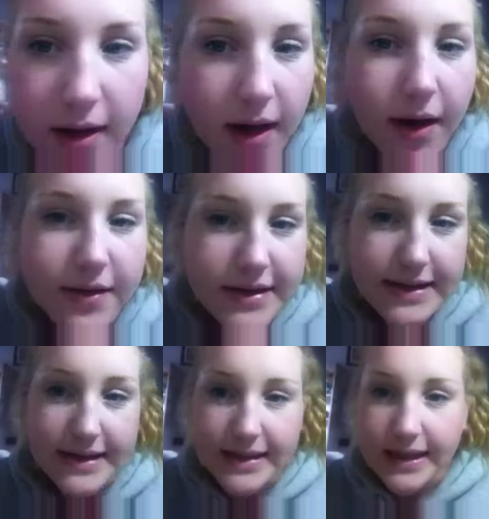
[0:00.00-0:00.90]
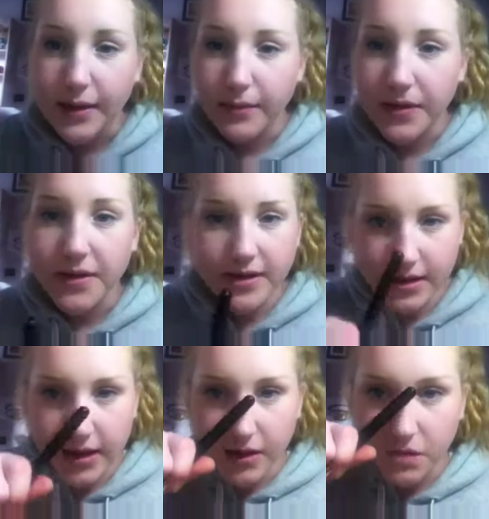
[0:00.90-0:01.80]
can't really see it, but you can
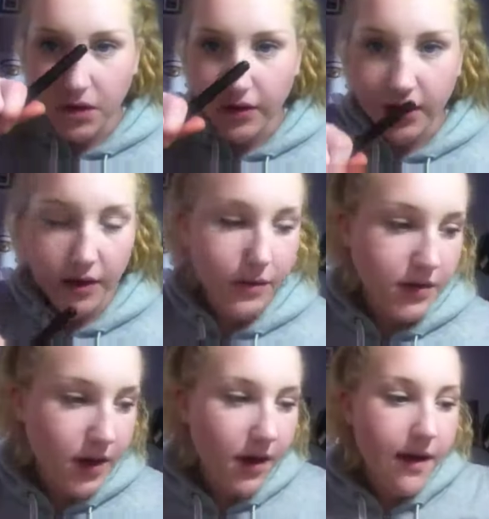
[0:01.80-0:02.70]
see this one on the nose.